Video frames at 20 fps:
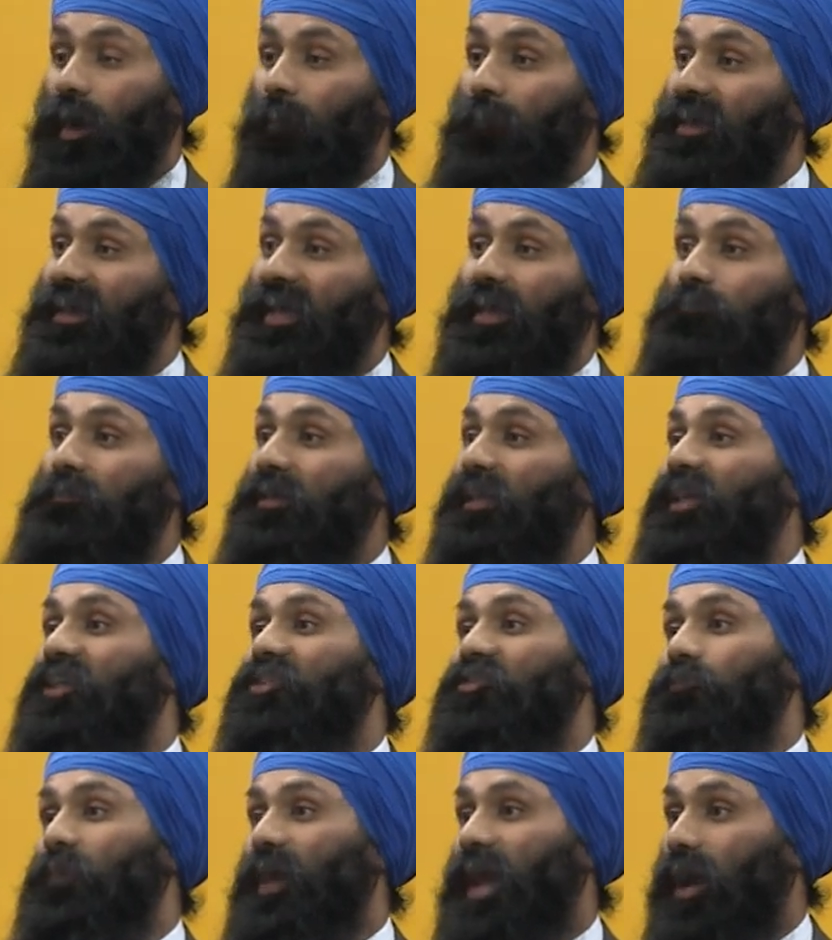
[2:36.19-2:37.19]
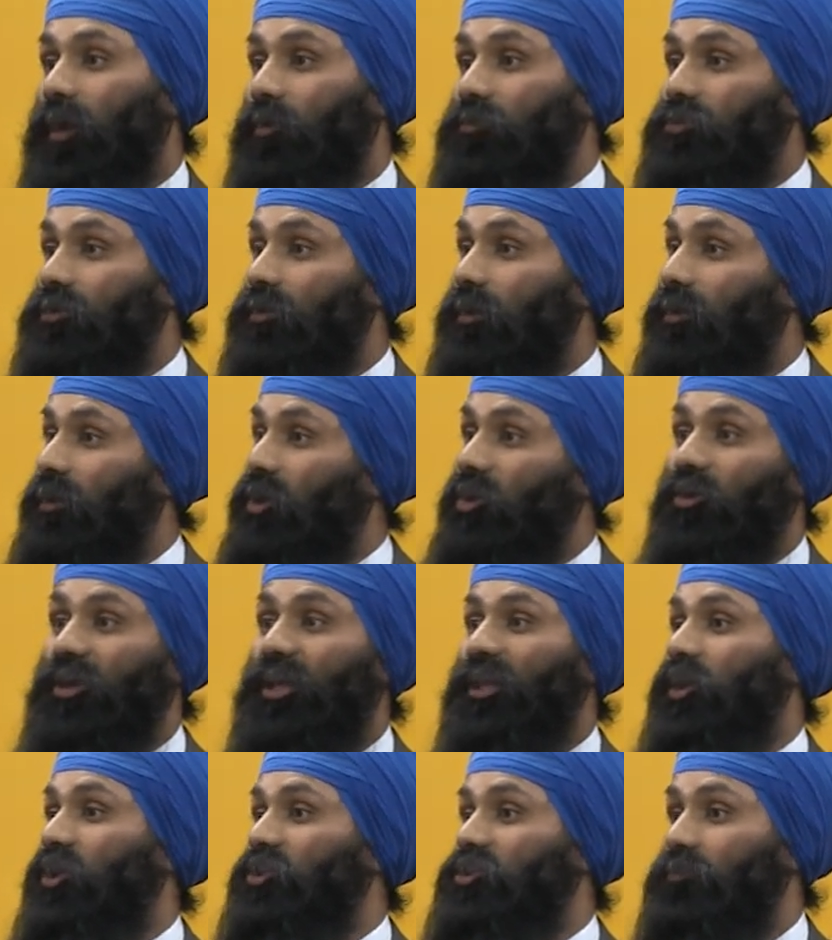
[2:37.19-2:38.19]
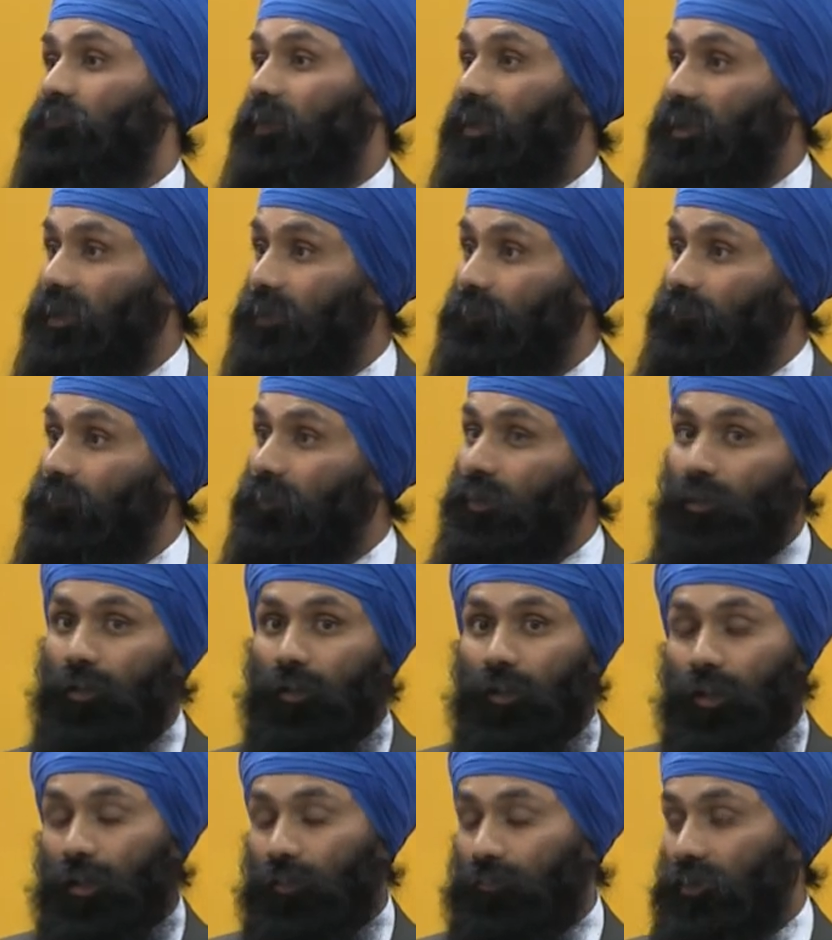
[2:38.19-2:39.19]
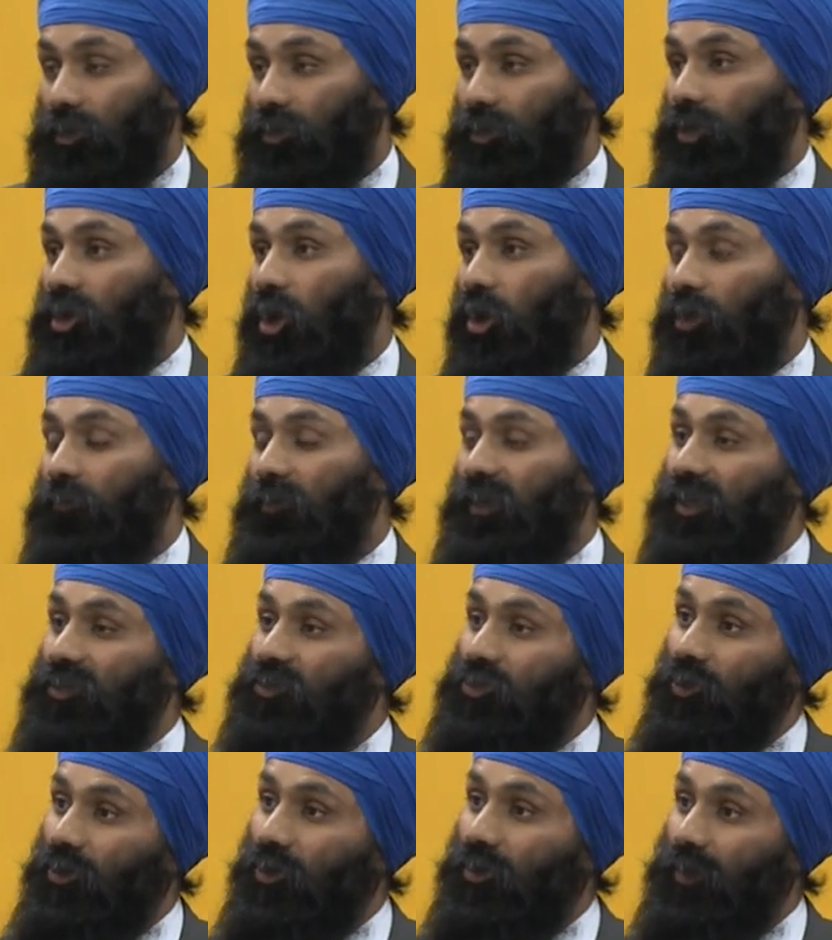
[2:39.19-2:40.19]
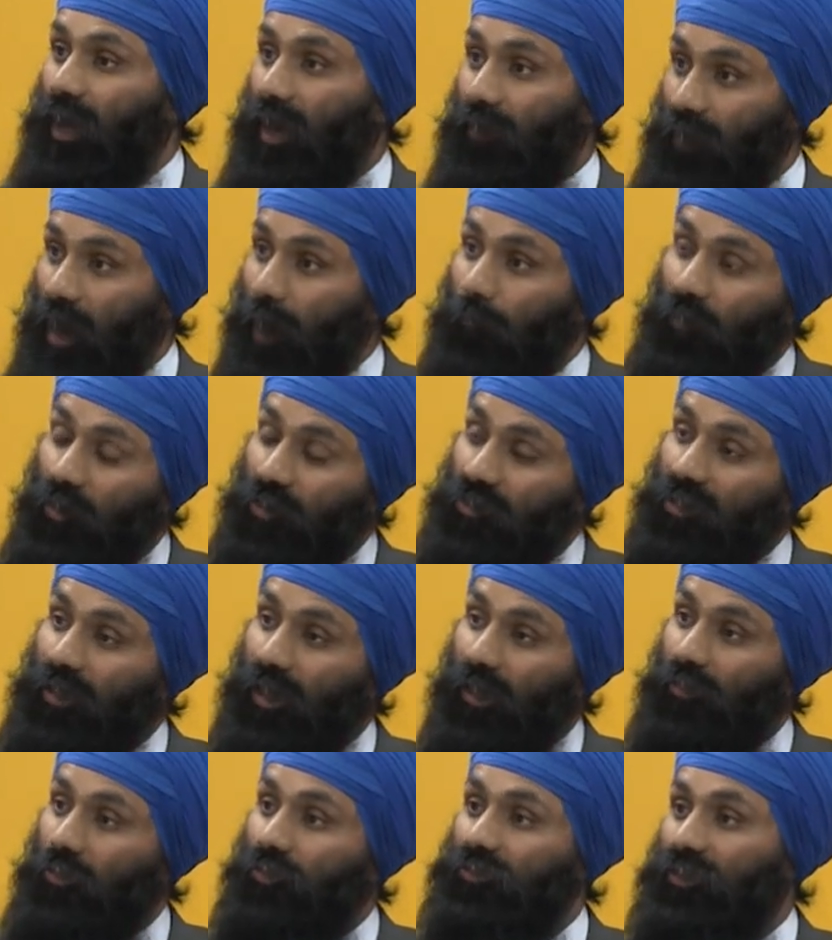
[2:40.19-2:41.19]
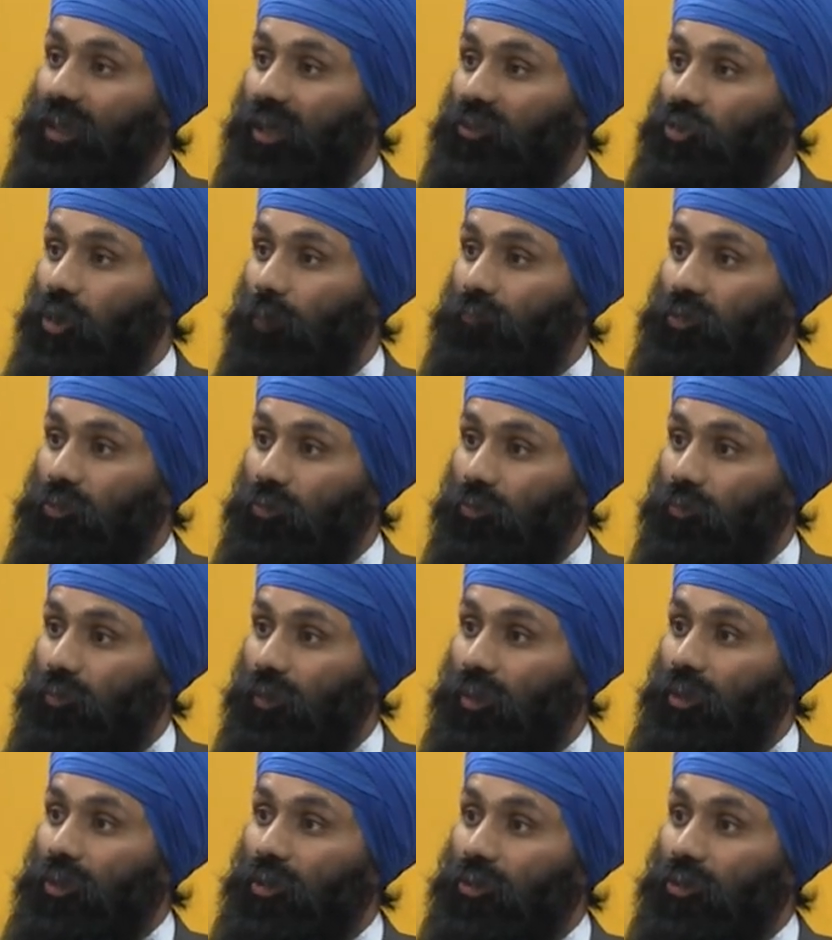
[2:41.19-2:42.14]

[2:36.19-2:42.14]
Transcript: making millions of pounds, earning lots of money, the economy can turn and that person can lose their job too.